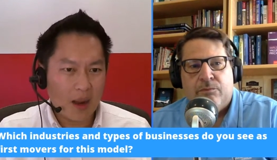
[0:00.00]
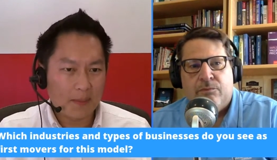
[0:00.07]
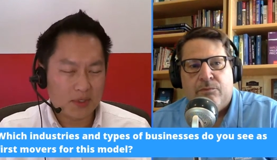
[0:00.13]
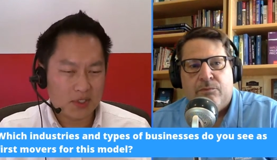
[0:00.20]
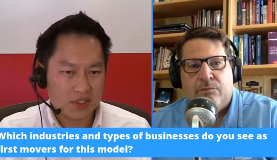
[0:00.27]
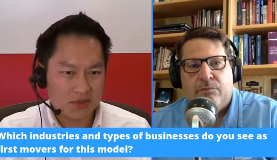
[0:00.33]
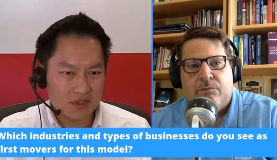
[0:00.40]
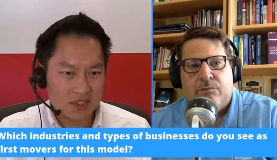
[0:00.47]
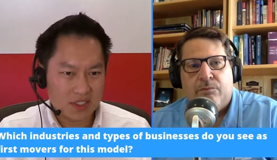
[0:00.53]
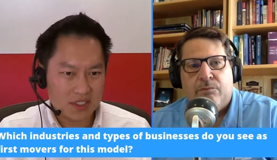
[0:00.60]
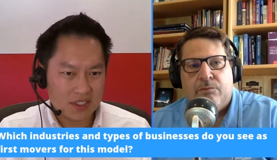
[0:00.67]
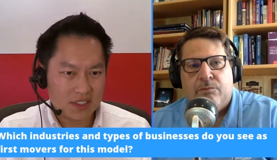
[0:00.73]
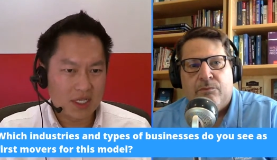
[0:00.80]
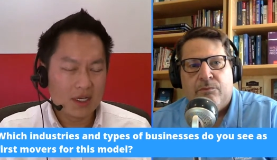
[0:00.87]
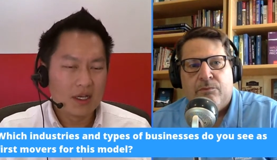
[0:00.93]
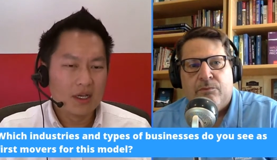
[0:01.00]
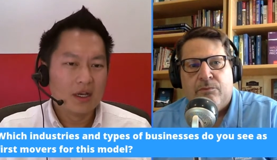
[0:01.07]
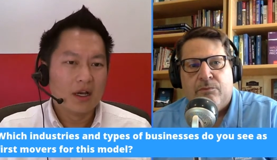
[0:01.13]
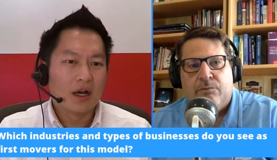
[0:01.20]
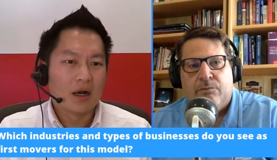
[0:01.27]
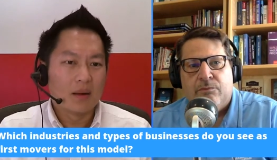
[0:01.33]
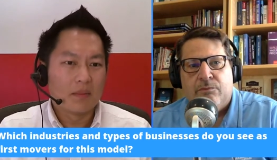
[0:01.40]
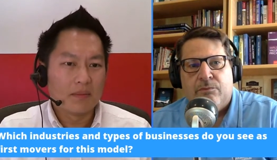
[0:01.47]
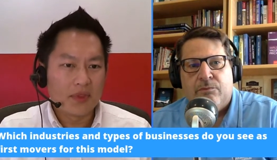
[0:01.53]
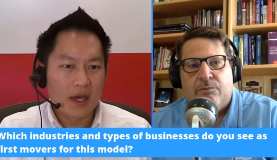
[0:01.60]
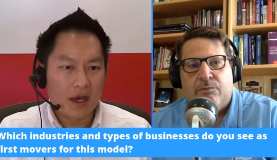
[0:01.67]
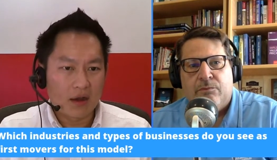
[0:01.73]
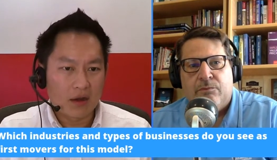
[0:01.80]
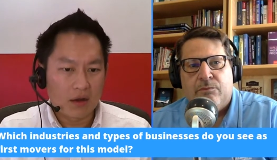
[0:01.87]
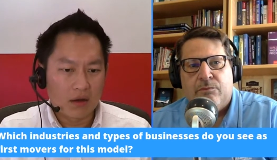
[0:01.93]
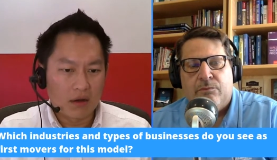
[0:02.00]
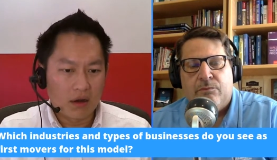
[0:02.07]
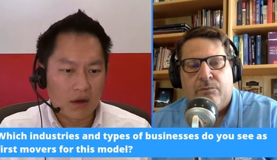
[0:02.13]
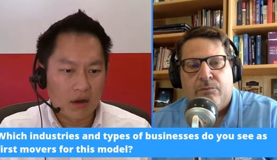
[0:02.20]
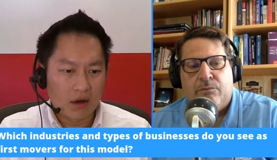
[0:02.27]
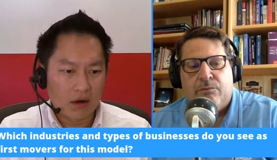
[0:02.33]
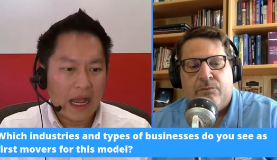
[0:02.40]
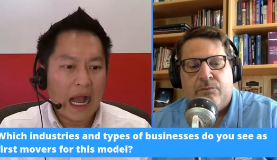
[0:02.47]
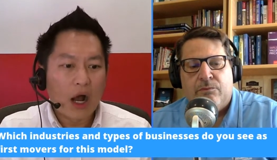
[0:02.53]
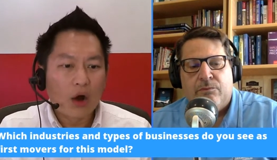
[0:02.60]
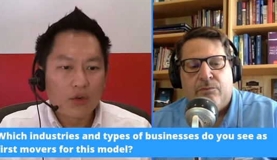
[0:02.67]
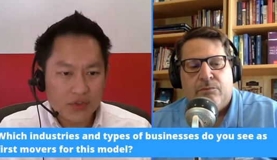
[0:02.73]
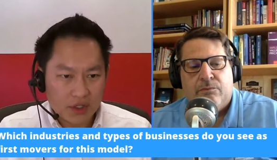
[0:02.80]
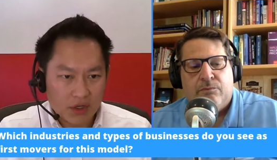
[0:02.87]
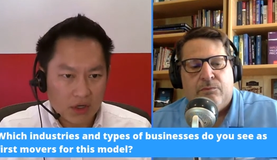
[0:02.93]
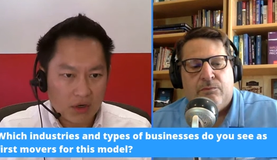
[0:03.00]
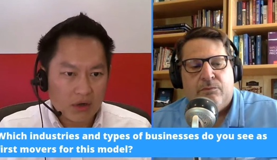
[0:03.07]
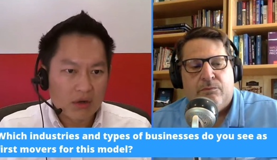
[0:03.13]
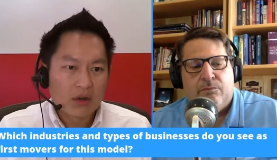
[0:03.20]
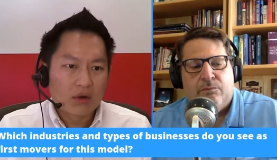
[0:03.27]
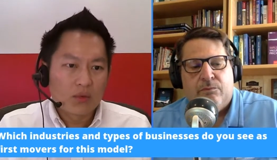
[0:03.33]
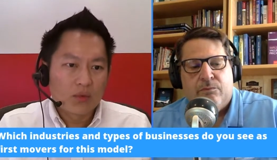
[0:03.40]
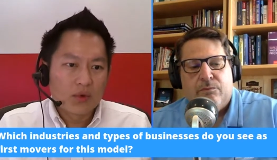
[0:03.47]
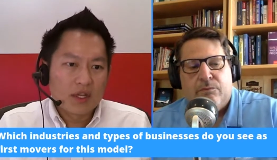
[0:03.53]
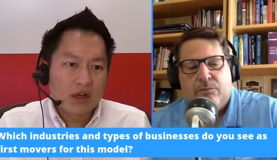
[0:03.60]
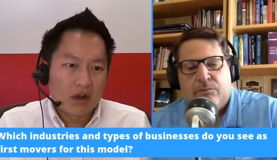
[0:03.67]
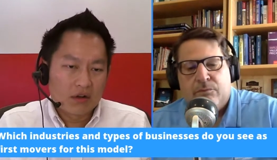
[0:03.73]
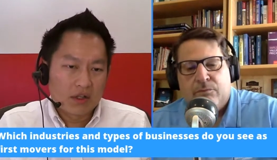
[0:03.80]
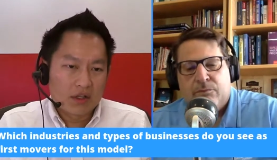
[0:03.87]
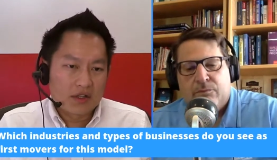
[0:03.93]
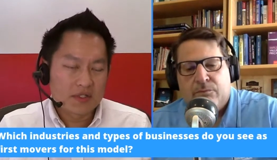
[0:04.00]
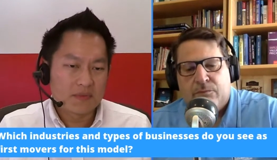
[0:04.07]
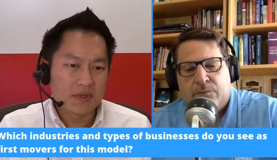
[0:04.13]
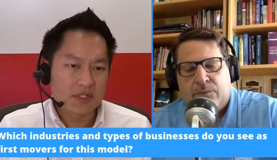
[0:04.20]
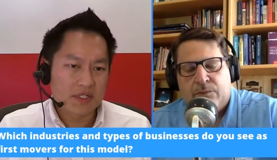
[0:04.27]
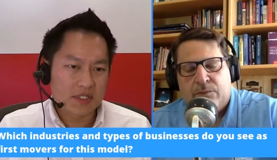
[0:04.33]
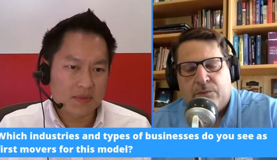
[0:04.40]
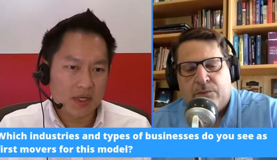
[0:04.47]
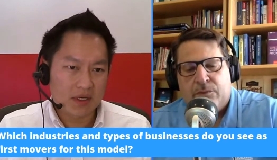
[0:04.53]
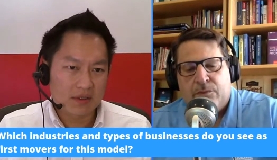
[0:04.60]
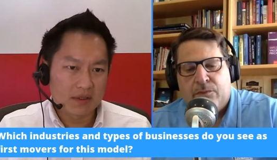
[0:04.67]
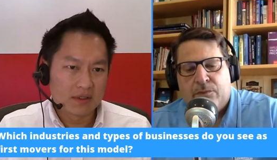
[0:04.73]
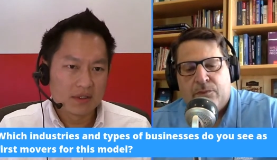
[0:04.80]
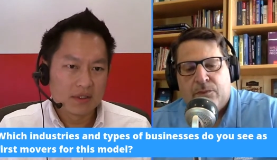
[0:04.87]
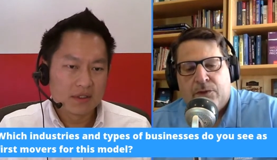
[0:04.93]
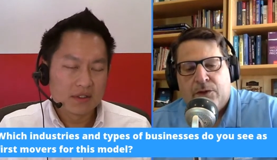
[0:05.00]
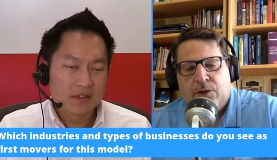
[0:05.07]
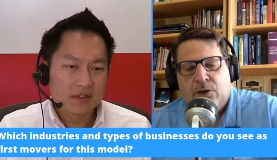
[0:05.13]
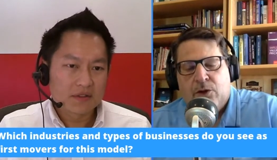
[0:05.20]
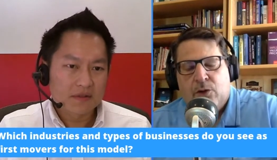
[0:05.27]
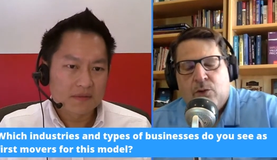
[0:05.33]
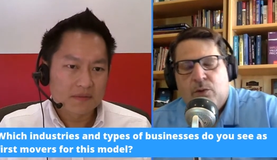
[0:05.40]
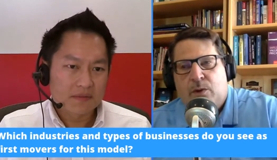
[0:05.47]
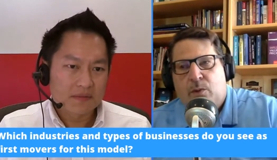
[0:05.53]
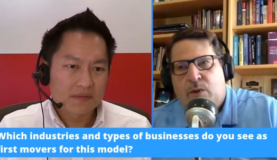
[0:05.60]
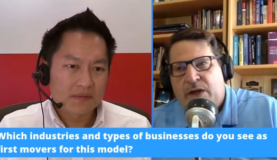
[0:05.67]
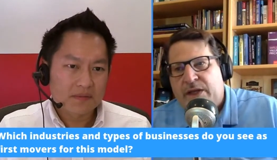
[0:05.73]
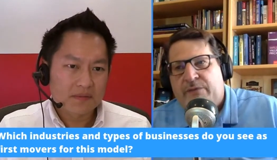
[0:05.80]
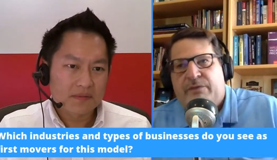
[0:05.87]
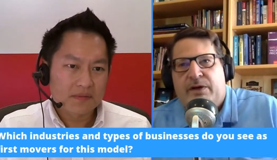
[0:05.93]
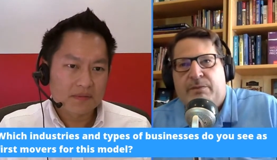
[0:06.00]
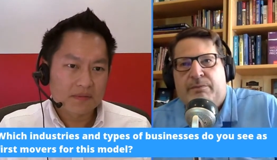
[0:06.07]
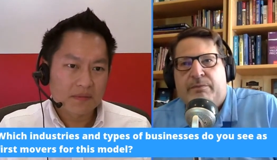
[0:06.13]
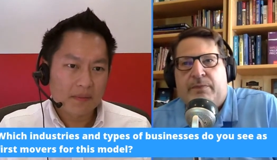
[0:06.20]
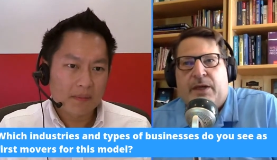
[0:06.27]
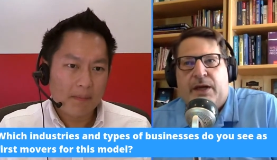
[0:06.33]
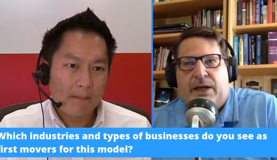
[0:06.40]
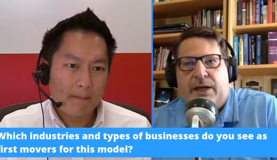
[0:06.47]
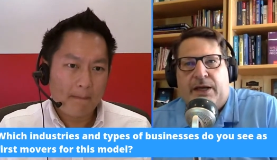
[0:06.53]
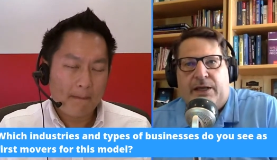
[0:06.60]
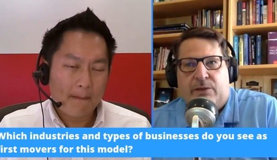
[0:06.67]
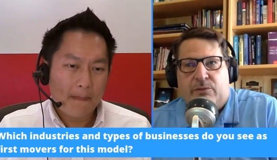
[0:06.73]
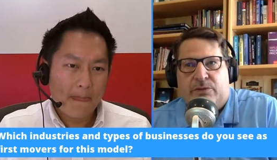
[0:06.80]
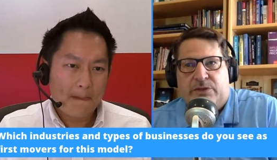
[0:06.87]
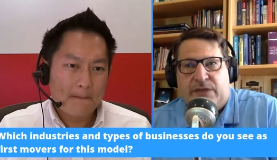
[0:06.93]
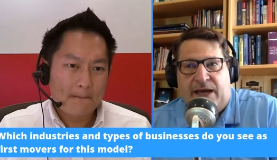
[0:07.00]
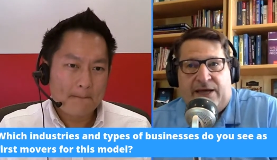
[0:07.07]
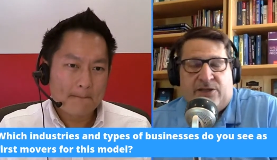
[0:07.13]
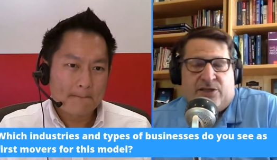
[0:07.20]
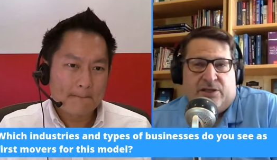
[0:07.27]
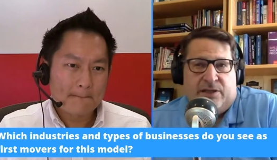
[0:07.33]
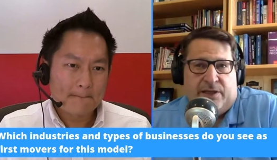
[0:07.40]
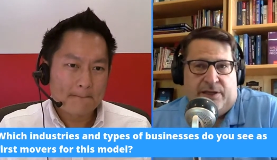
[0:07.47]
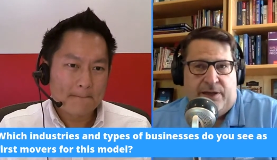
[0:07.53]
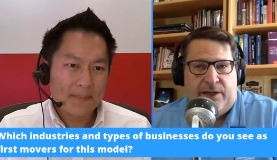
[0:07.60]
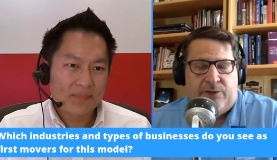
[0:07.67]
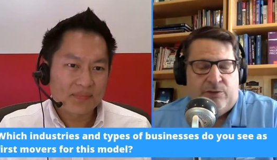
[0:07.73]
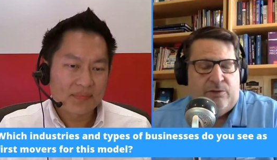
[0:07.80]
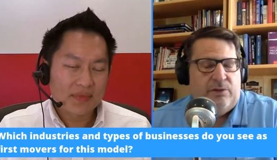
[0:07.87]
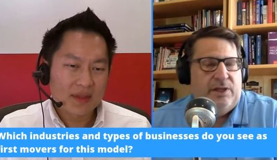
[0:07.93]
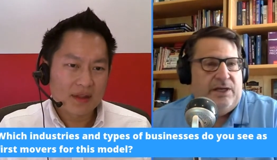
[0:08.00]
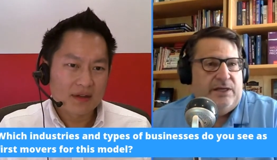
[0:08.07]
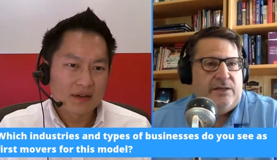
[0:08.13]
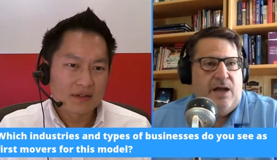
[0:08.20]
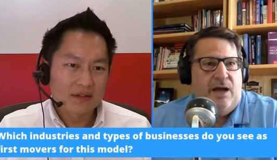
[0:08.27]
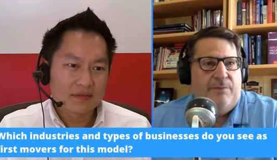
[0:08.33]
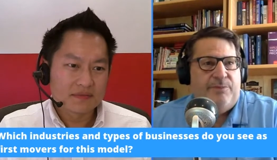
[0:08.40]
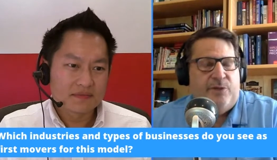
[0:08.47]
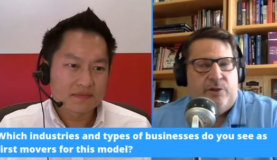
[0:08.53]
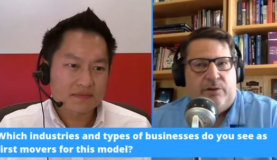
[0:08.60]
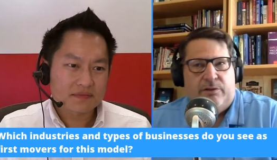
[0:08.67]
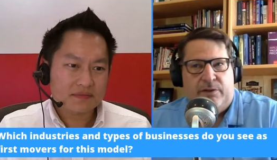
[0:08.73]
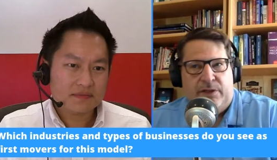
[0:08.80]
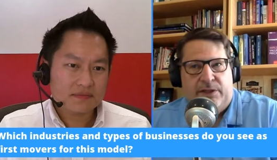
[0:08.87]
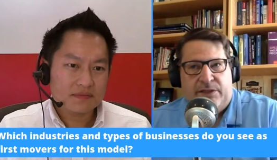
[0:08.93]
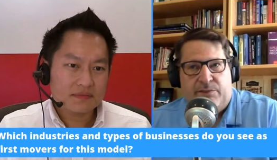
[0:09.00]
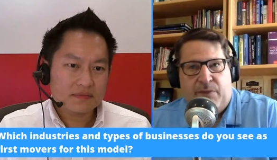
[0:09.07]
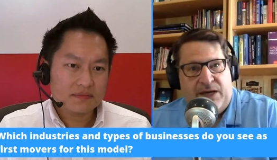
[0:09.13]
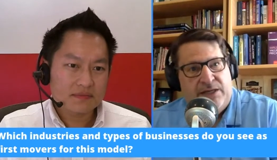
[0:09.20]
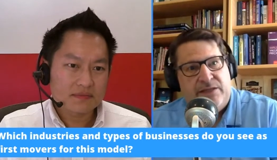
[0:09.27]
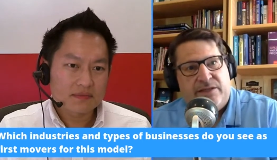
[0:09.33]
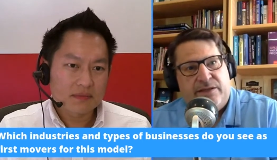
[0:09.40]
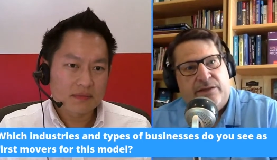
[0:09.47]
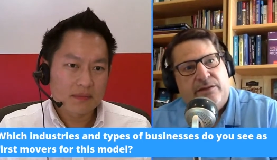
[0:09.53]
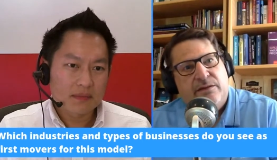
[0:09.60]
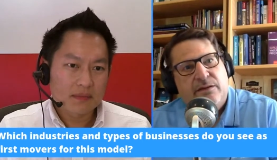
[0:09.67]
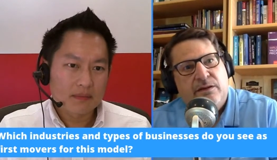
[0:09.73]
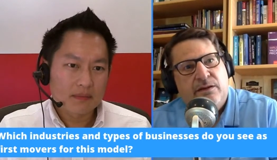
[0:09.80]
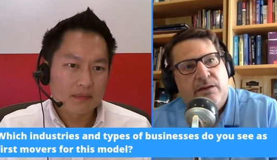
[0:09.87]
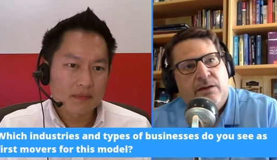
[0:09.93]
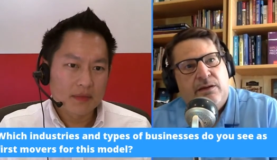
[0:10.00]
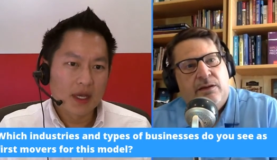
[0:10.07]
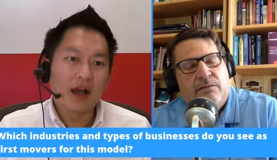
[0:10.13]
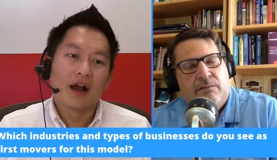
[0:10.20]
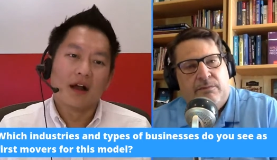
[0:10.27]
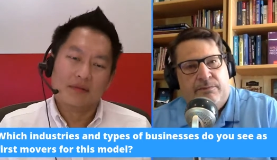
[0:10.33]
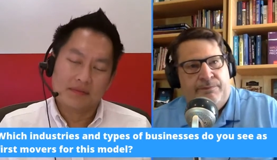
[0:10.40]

Speaker 1: the opportunities um, that are out there regarding this business model.
Speaker 2: Well, one of them, uh, and it was actually an early adopter, is medicine. Huh.